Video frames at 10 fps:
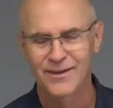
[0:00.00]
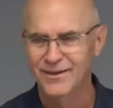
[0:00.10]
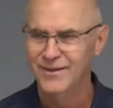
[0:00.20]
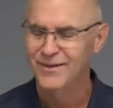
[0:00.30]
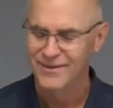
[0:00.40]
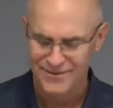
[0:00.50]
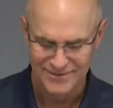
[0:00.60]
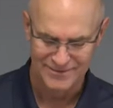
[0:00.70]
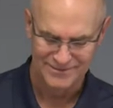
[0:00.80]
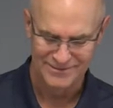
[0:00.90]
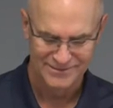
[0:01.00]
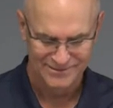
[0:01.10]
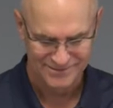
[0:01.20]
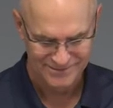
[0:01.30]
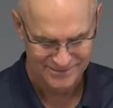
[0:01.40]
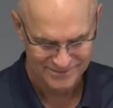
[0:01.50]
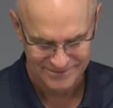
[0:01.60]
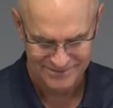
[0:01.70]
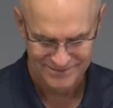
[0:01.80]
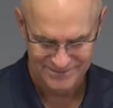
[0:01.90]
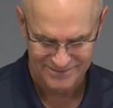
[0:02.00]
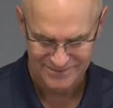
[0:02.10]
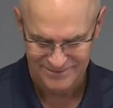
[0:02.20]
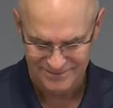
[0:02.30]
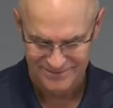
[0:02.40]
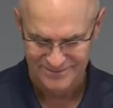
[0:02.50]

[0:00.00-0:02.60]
Nothing is said.